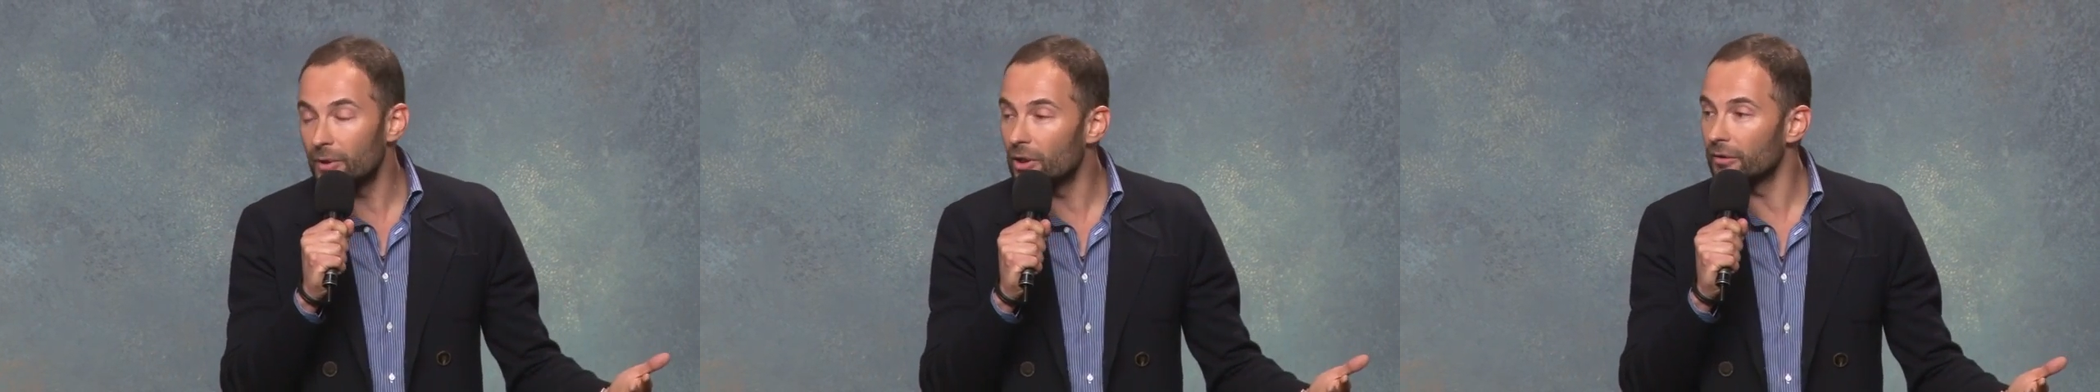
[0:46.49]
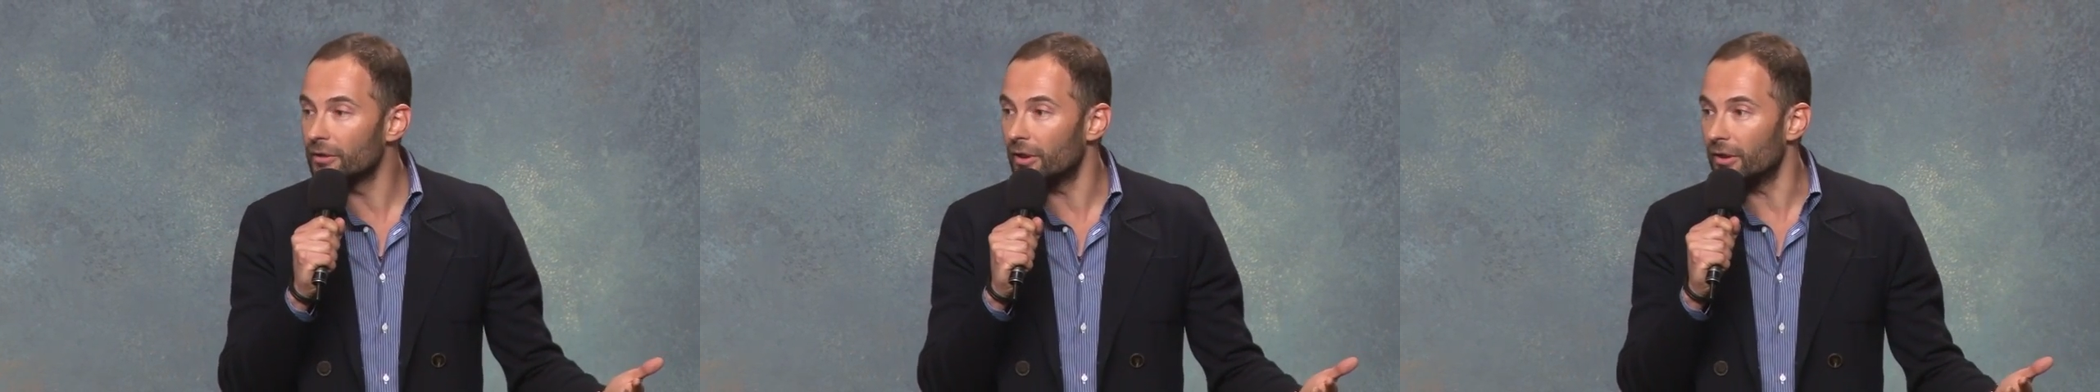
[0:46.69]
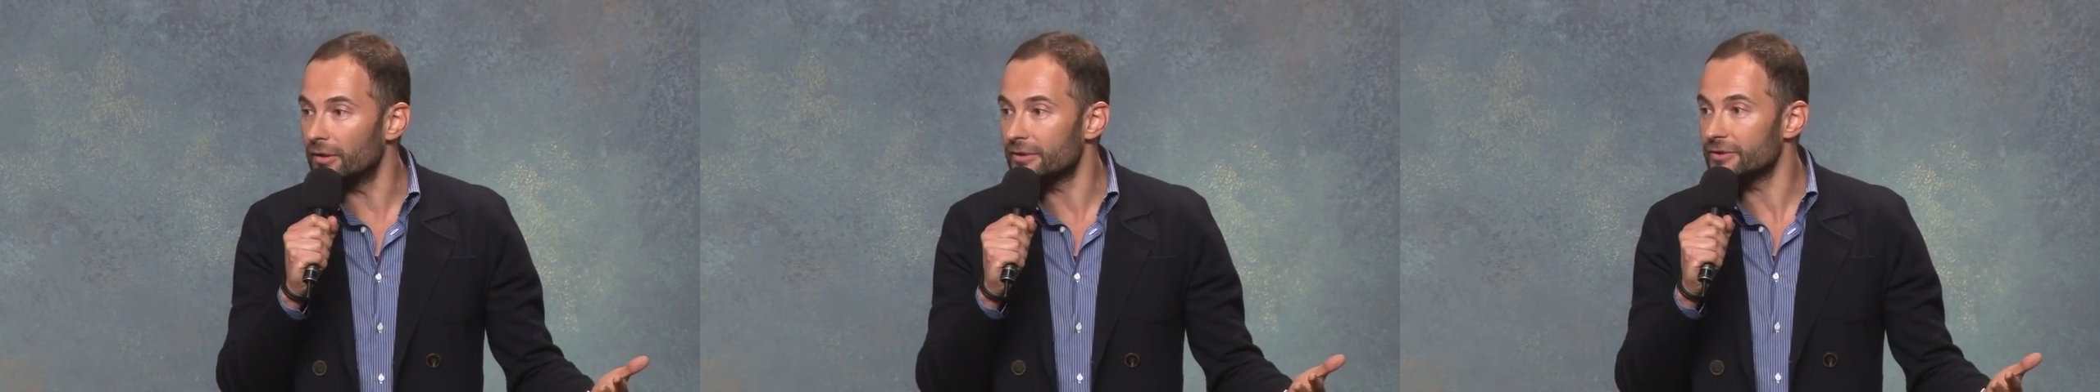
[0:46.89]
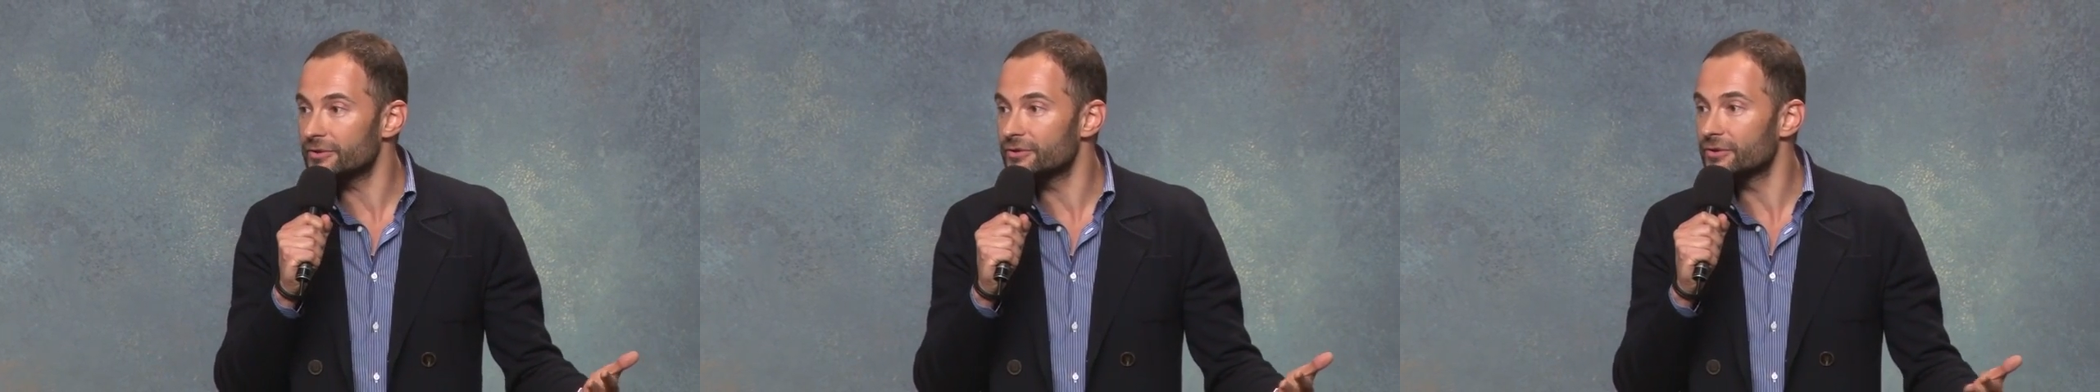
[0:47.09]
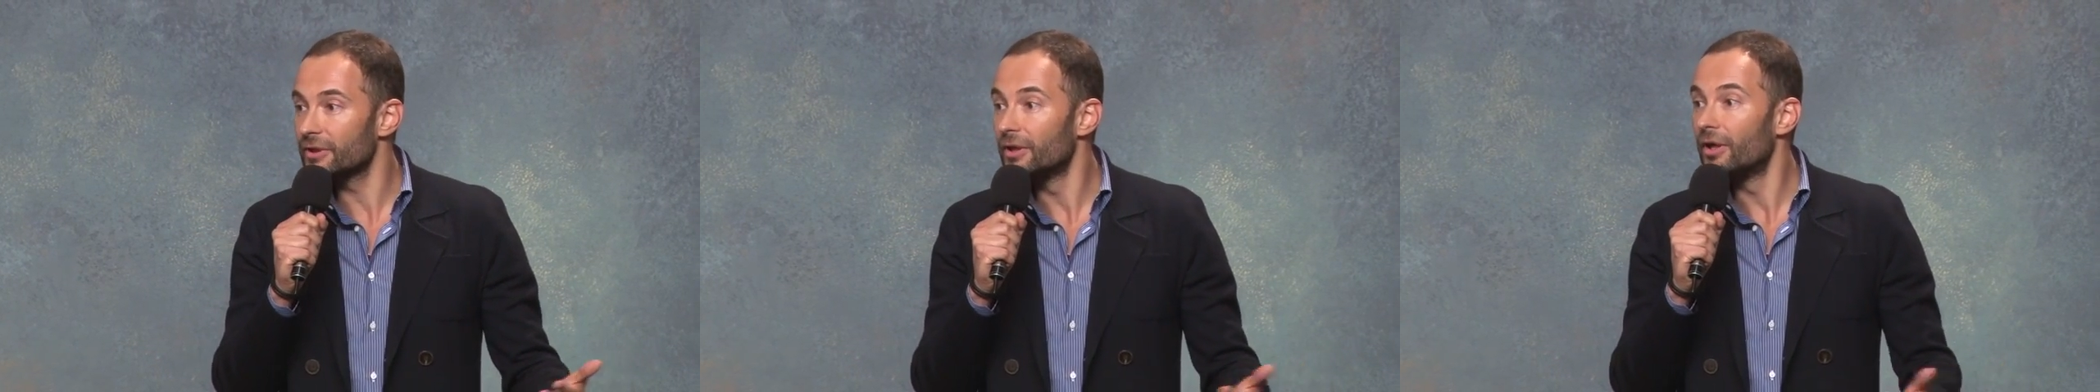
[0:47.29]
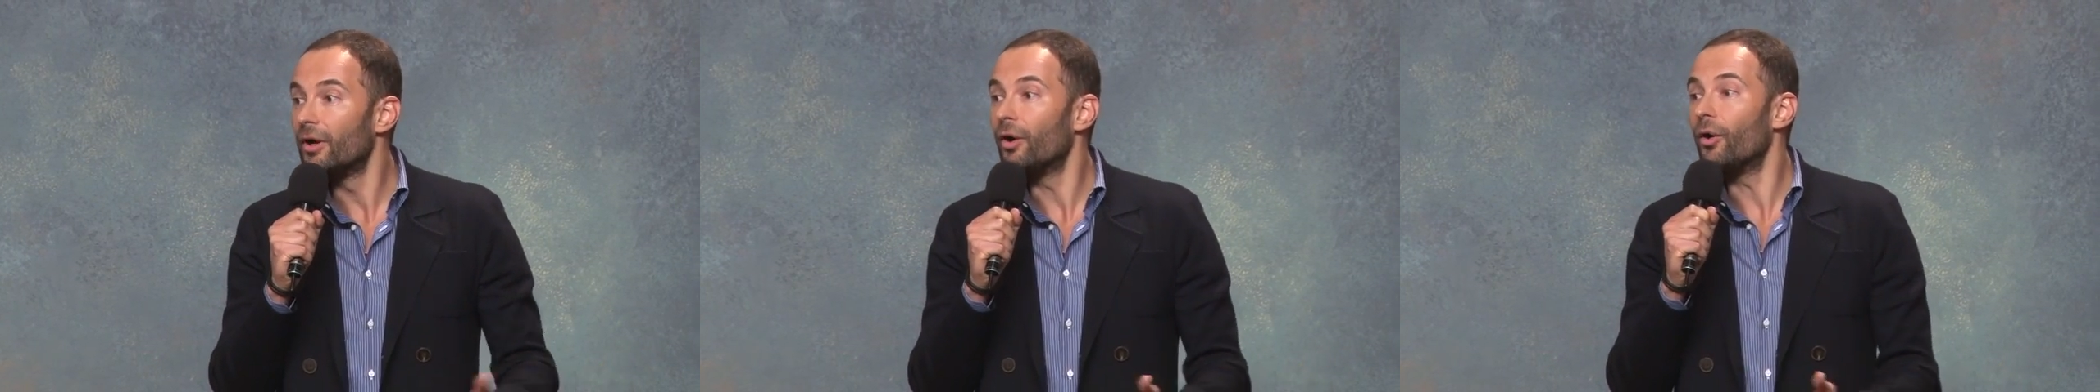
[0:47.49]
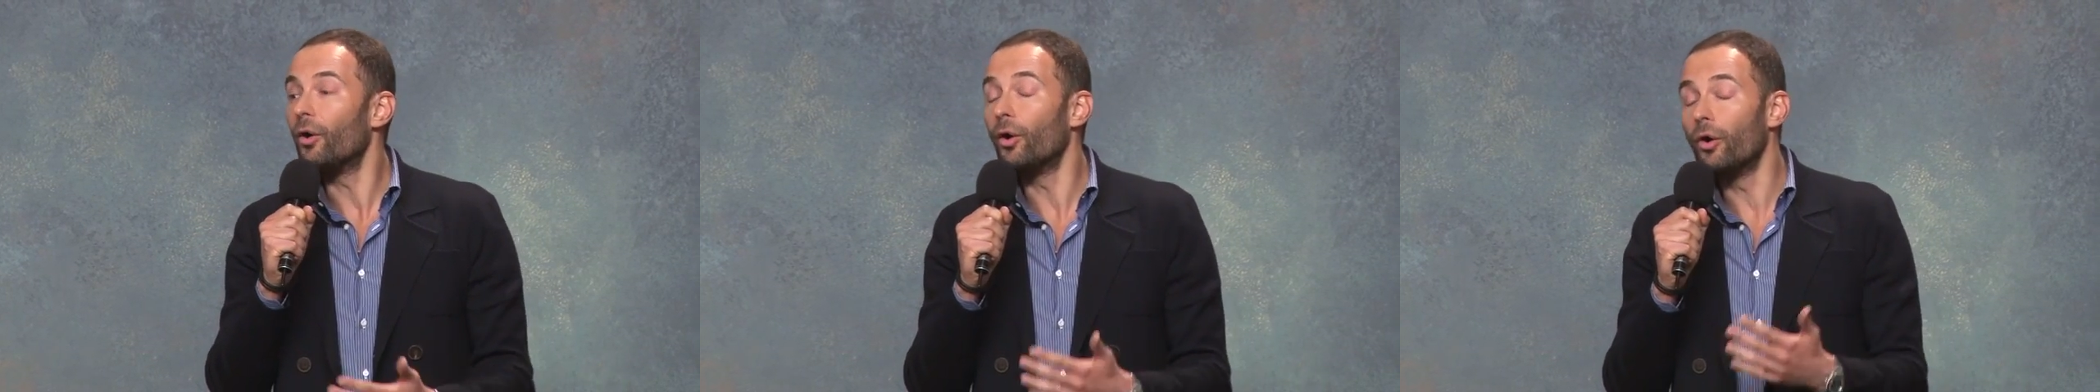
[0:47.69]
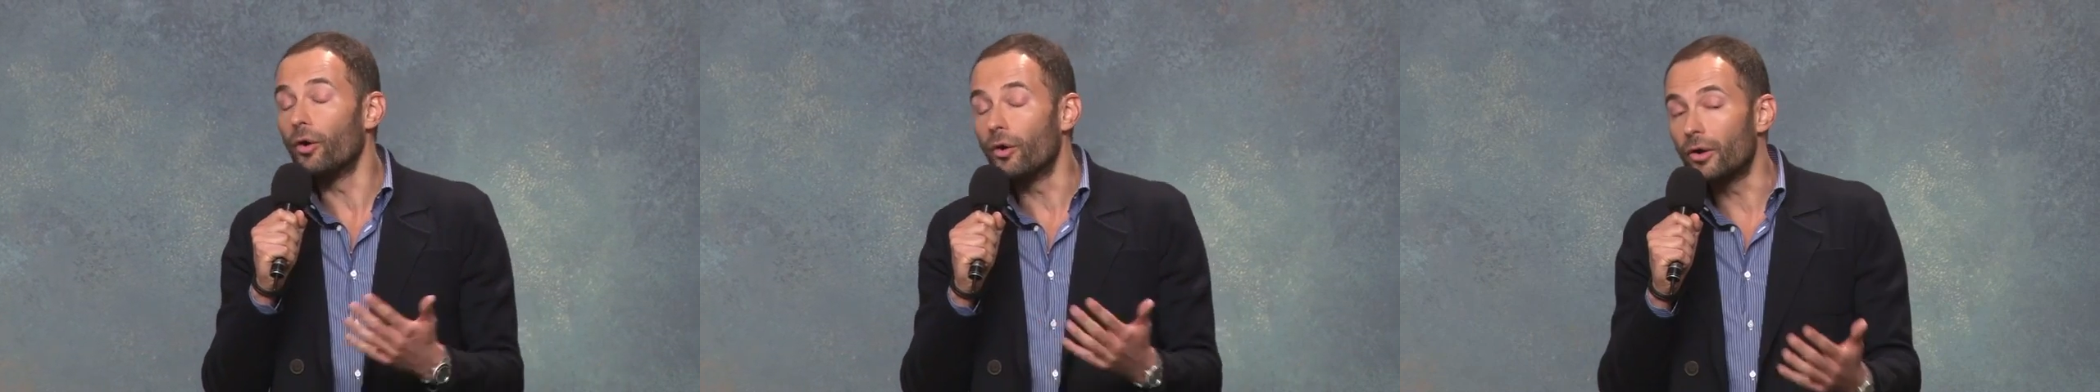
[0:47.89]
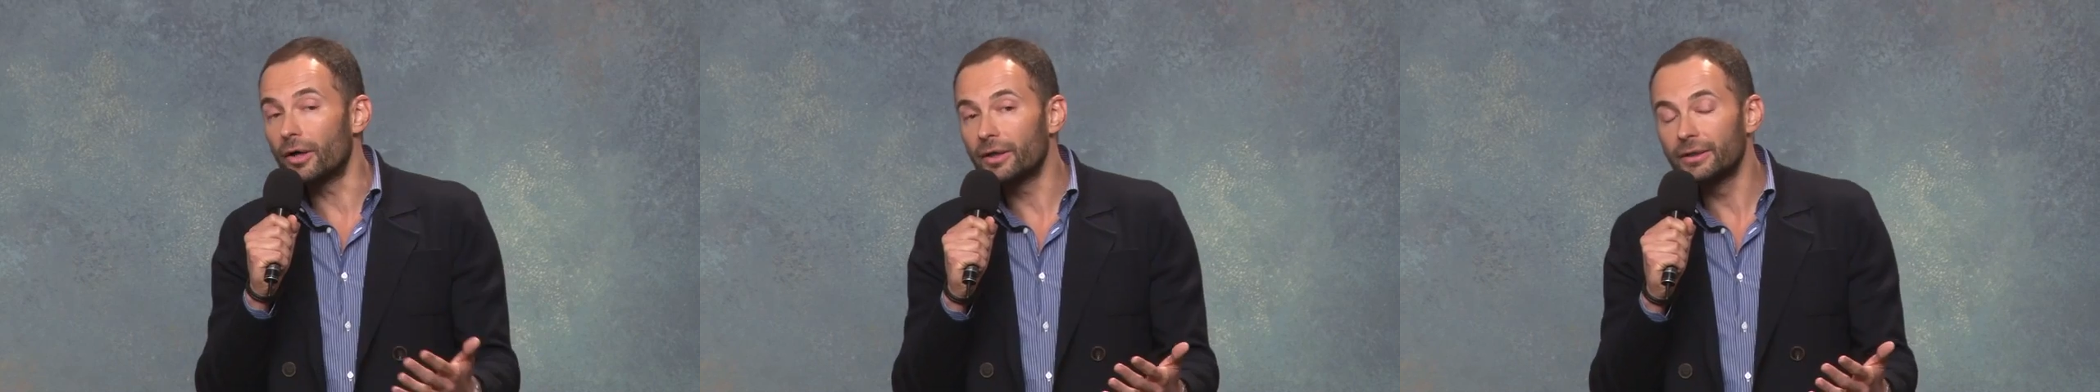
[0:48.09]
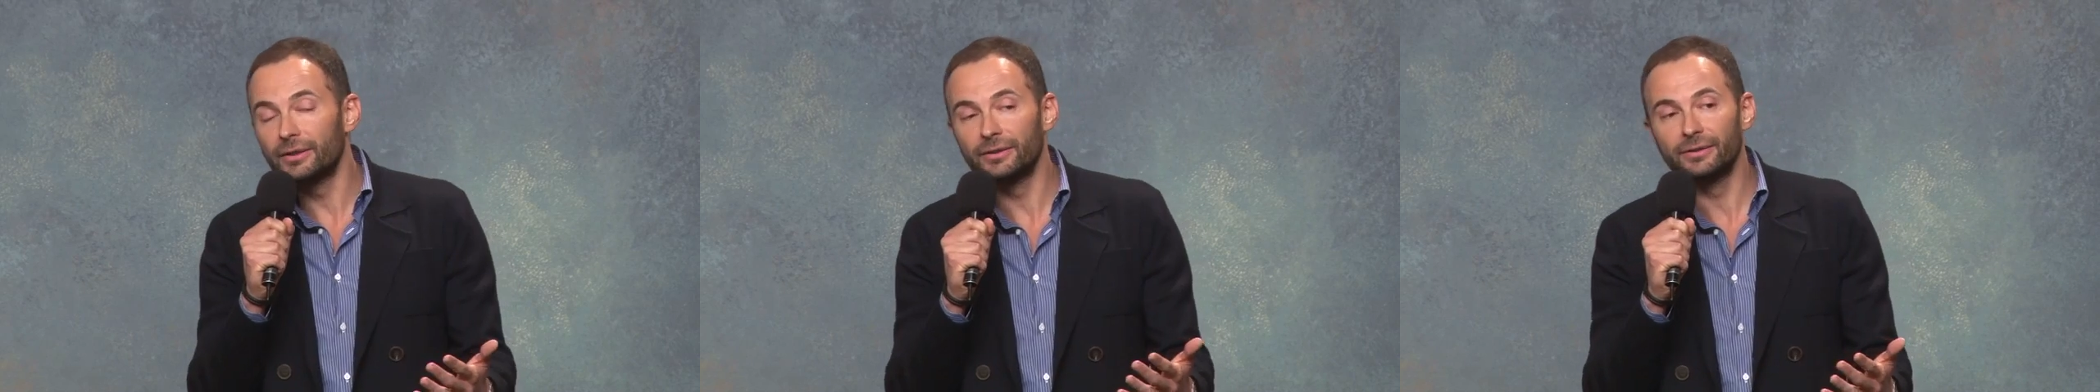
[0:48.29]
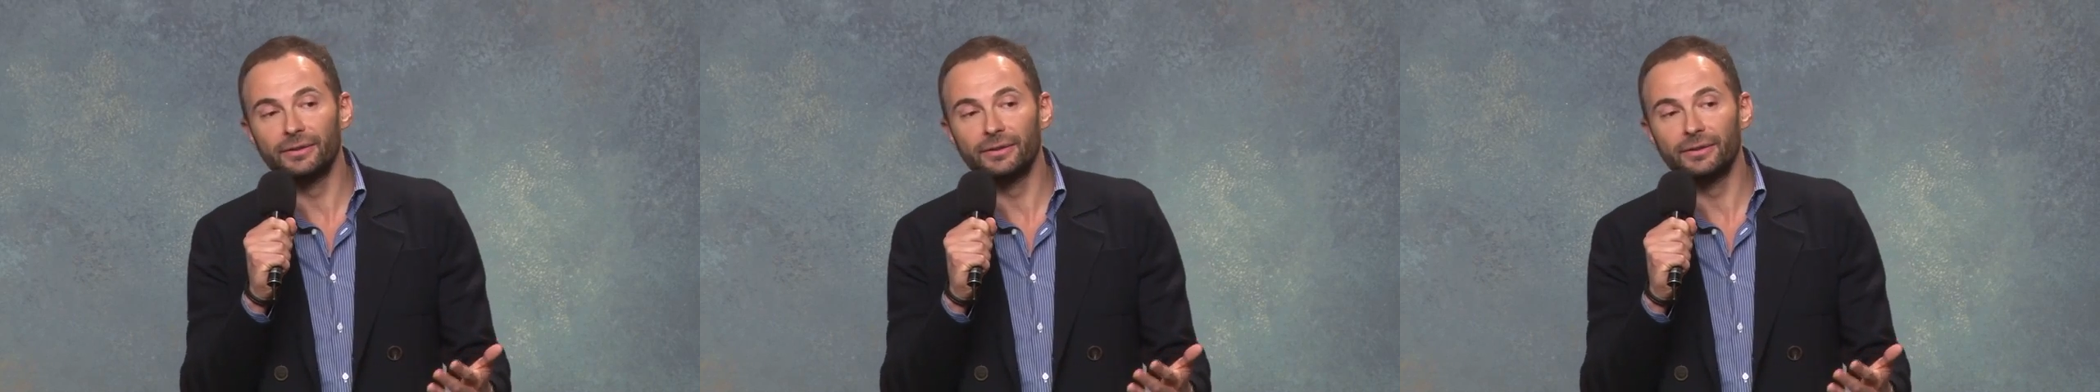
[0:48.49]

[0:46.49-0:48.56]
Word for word: million or